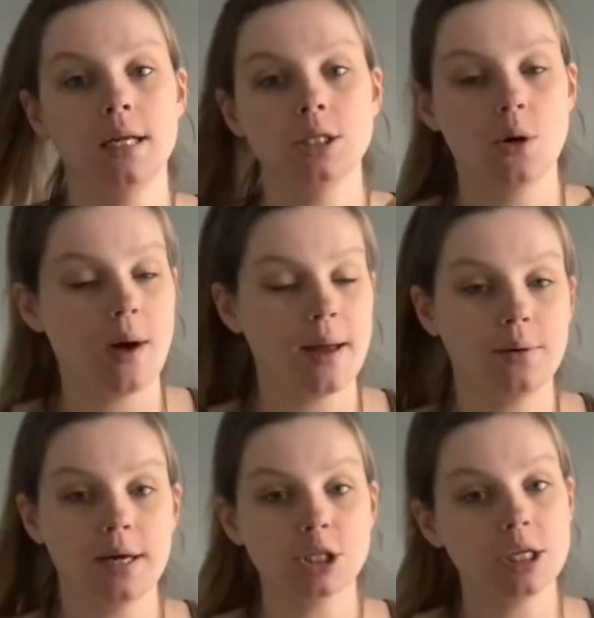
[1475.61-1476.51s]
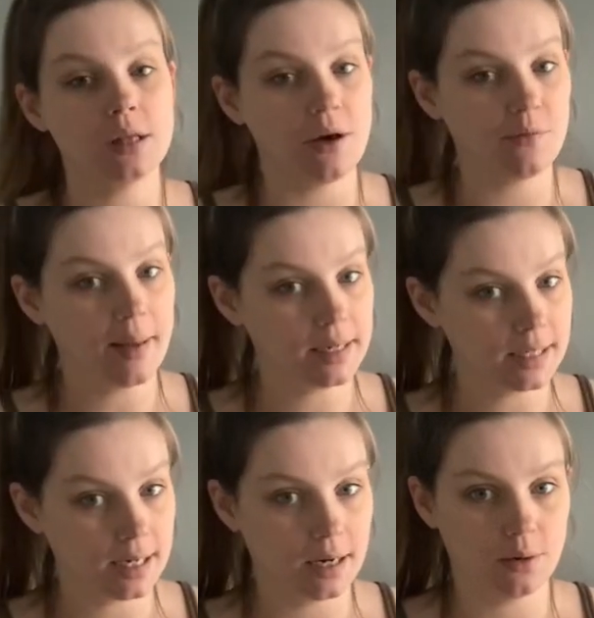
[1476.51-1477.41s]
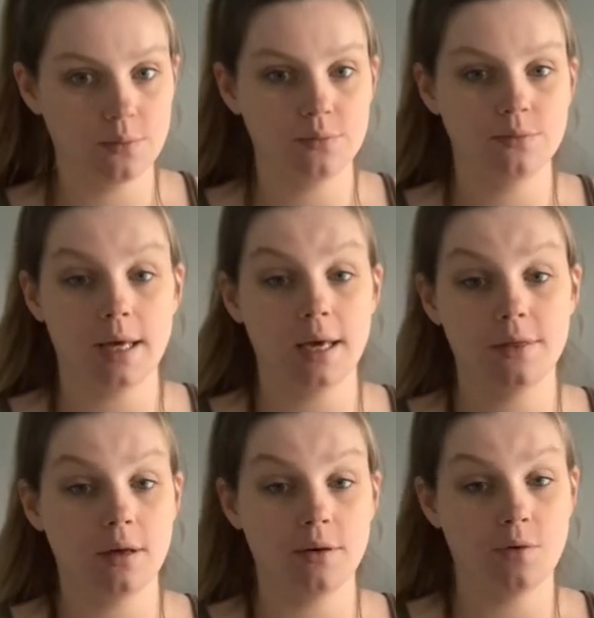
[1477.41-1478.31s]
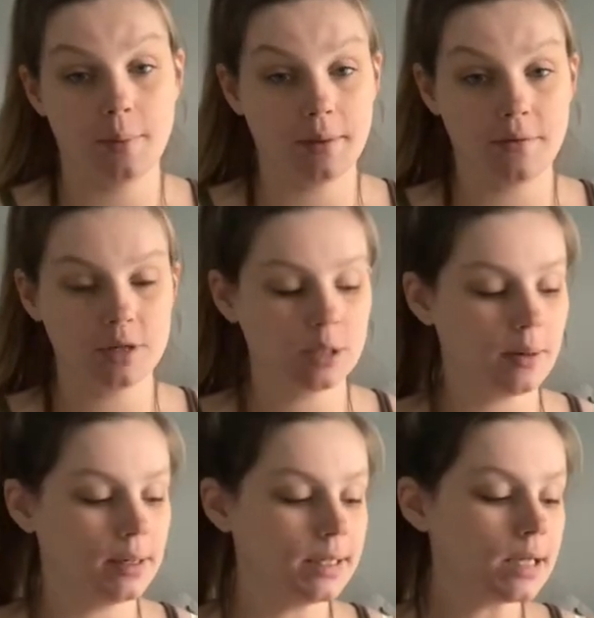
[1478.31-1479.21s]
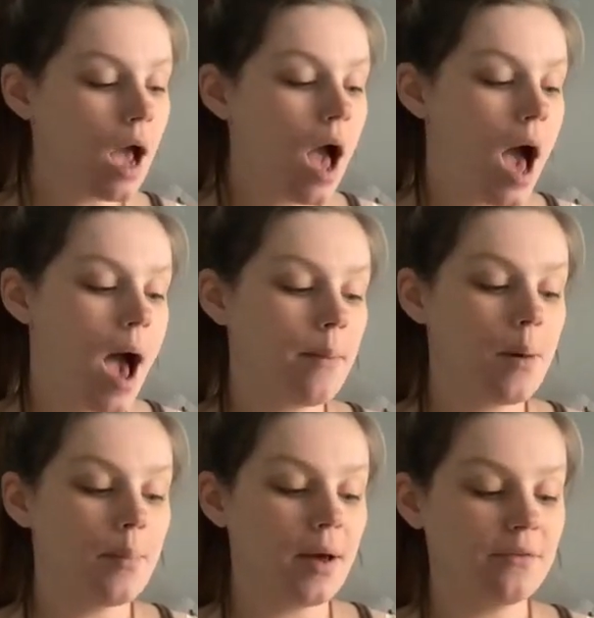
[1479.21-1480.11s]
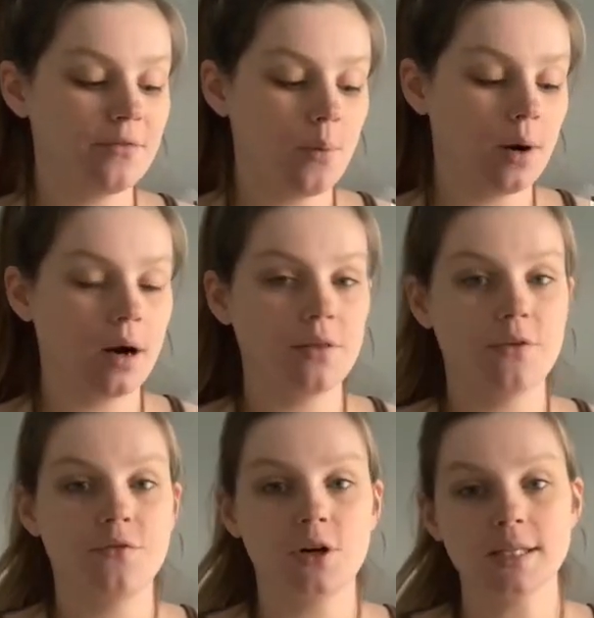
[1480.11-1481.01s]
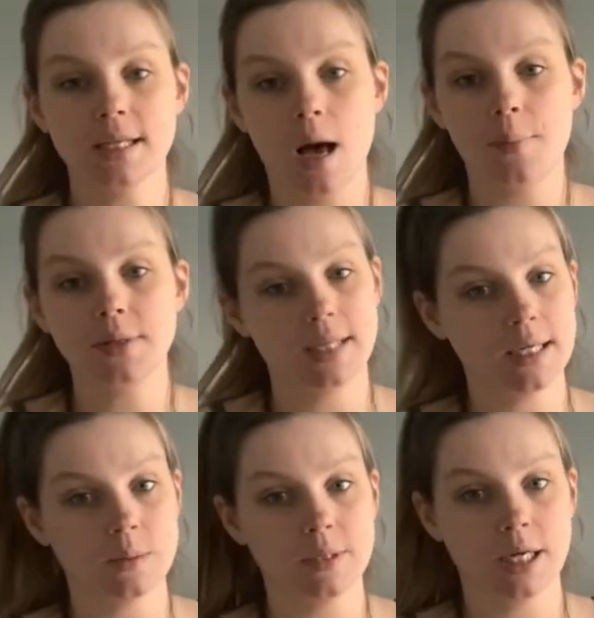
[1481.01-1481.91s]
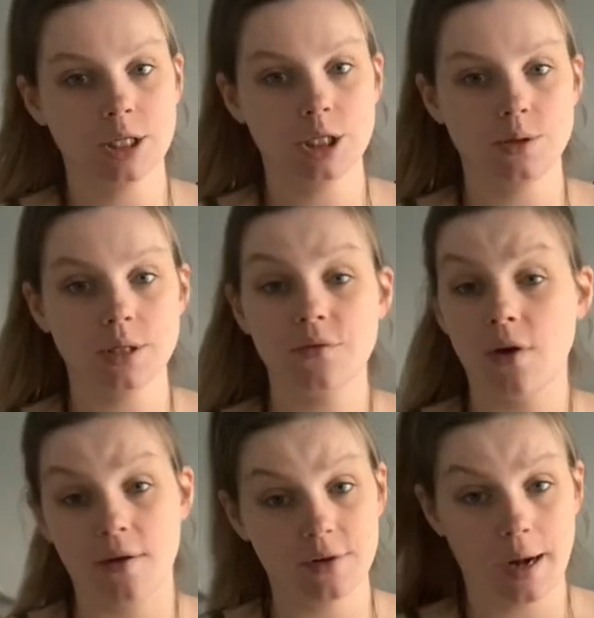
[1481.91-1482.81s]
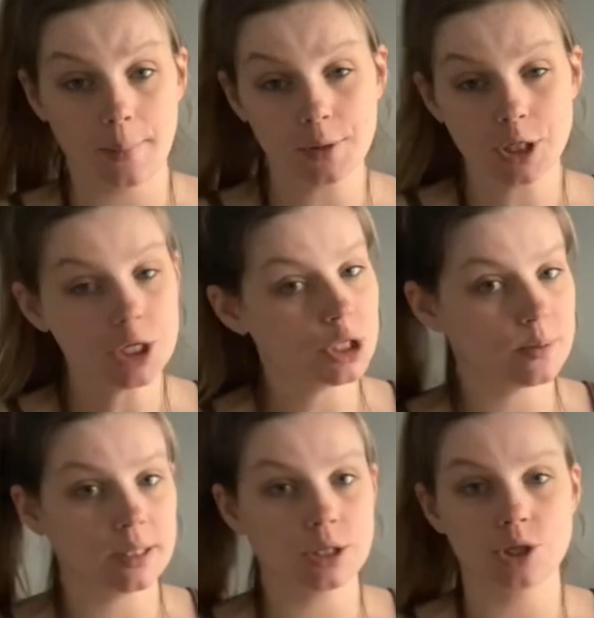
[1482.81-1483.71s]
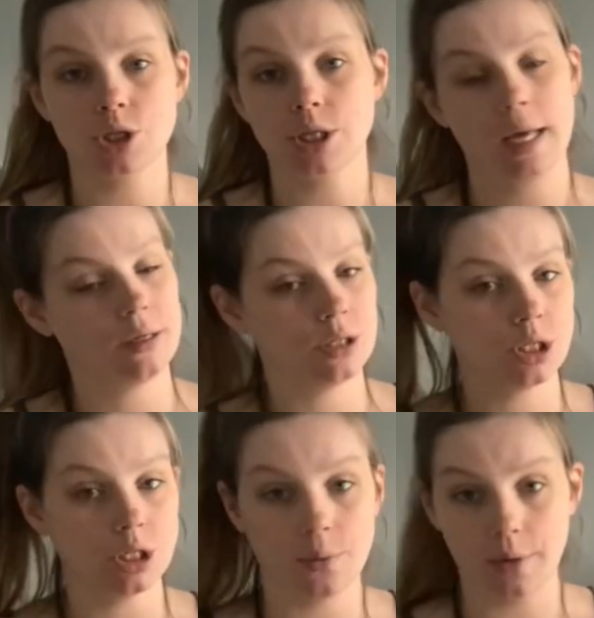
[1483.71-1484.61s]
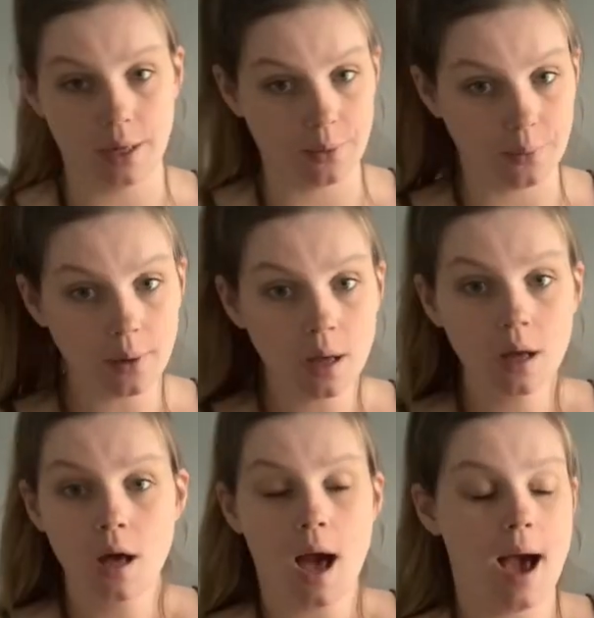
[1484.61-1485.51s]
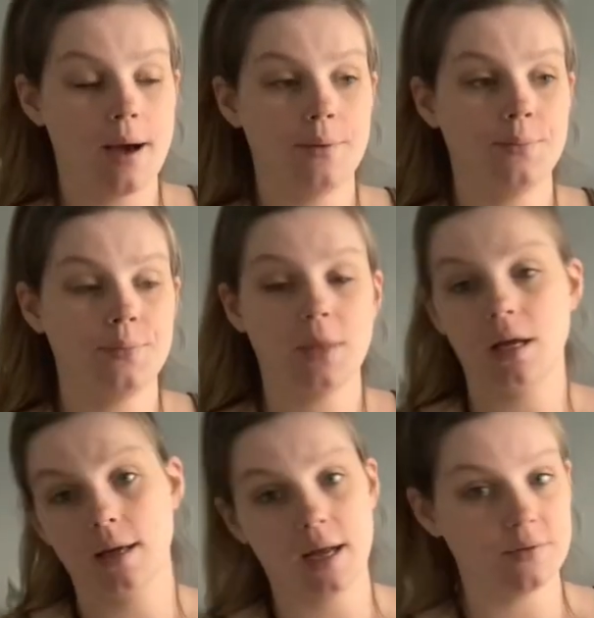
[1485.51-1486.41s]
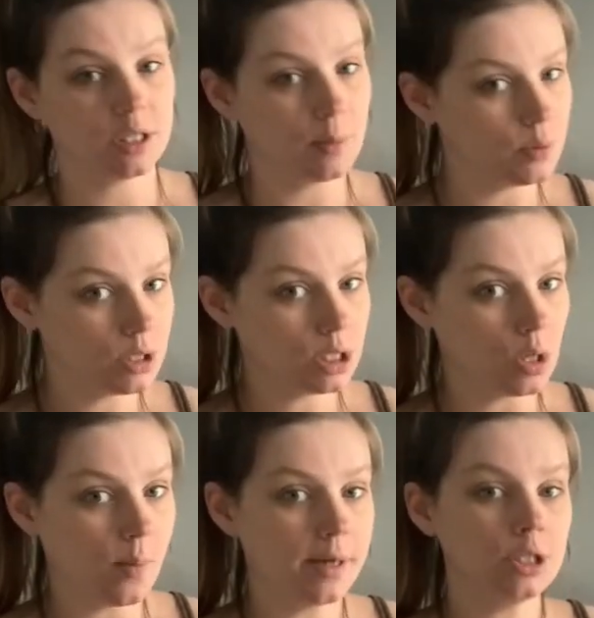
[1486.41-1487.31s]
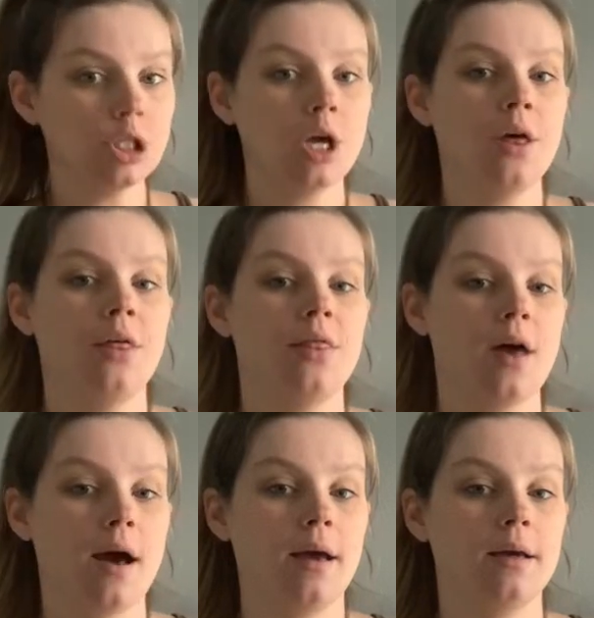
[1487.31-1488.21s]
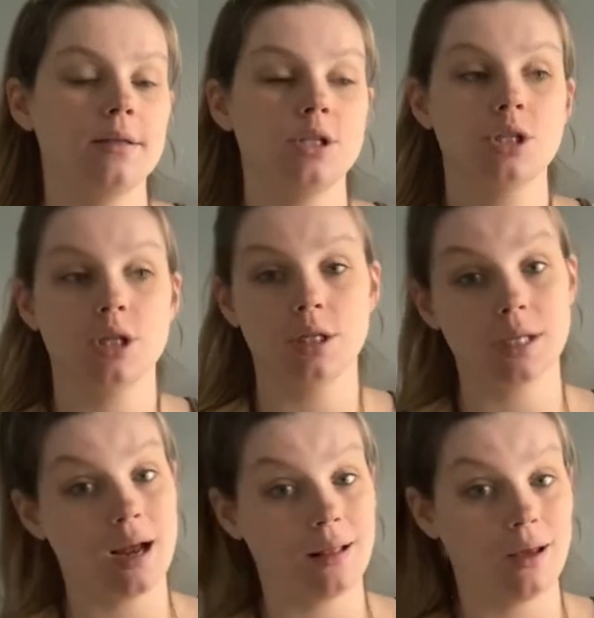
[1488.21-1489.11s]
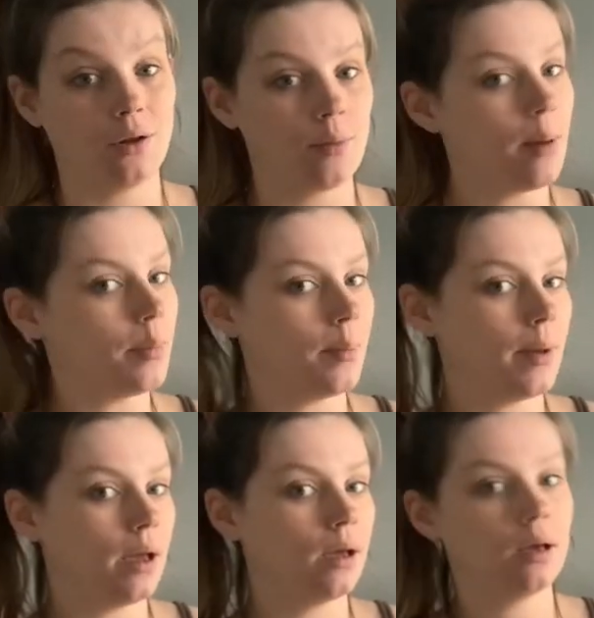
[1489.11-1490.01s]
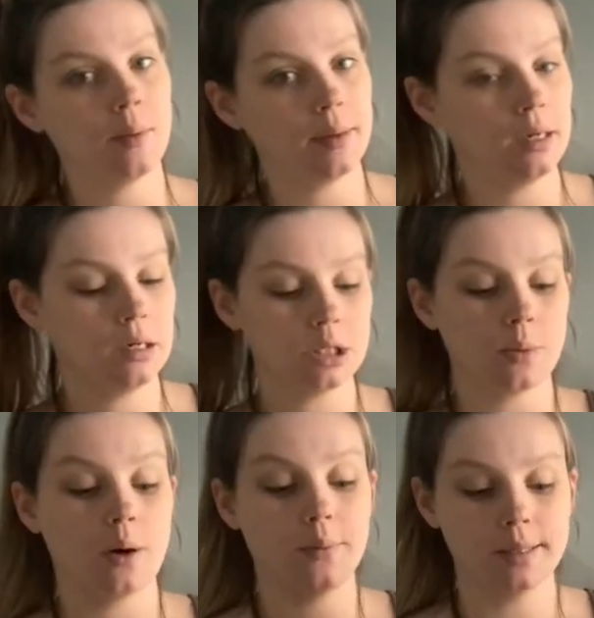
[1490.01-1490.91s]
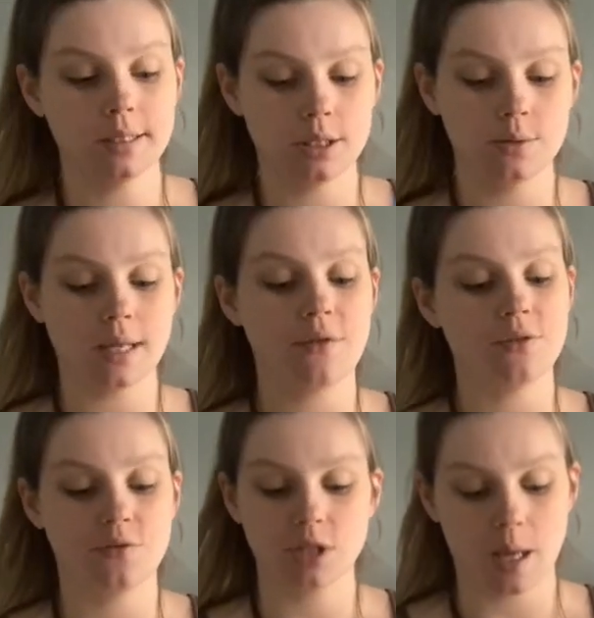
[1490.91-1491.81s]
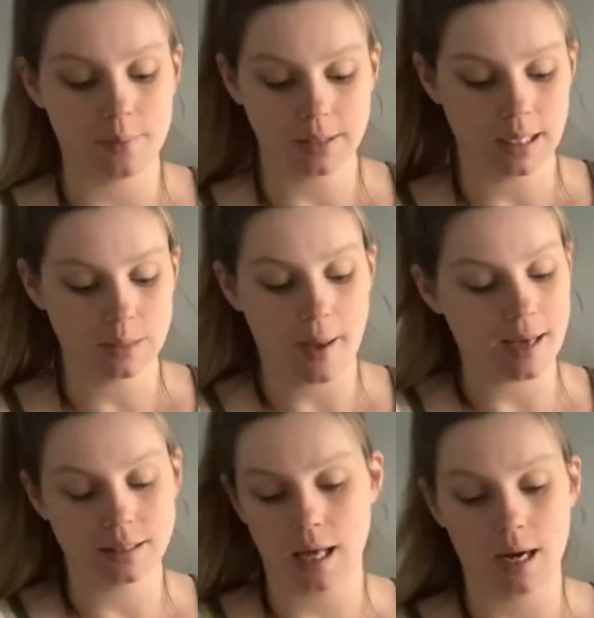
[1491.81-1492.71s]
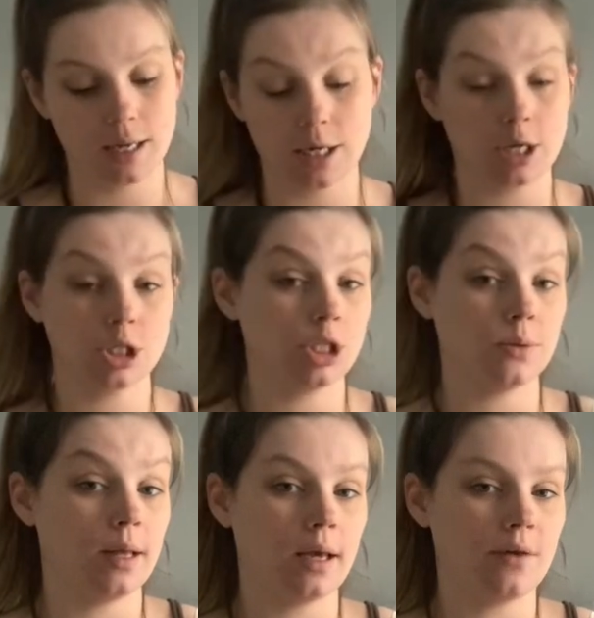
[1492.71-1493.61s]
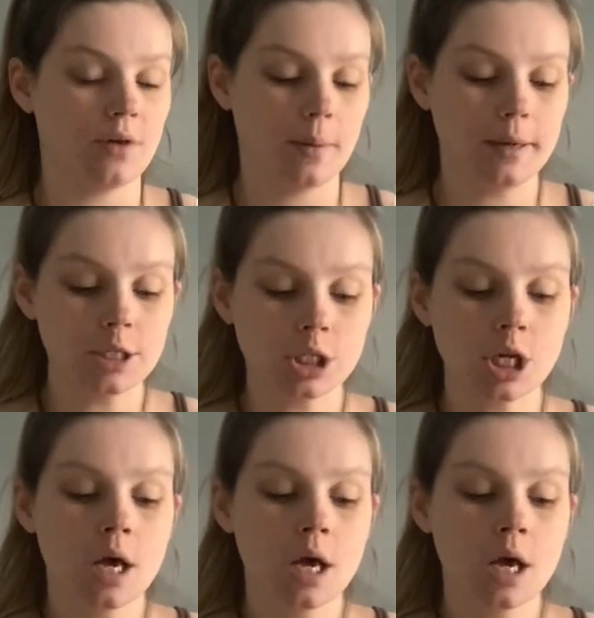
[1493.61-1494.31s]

So I don't actually love Peniton. I don't like the formula of it, to be honest. But for the first couple days, we tend to use it for every diaper change, just because their skin's so new, and kind of exposed to so much that it's just good to kind of layer them up, in my opinion. So we always use that for the first couple days. Past that, I actually don't like it very much.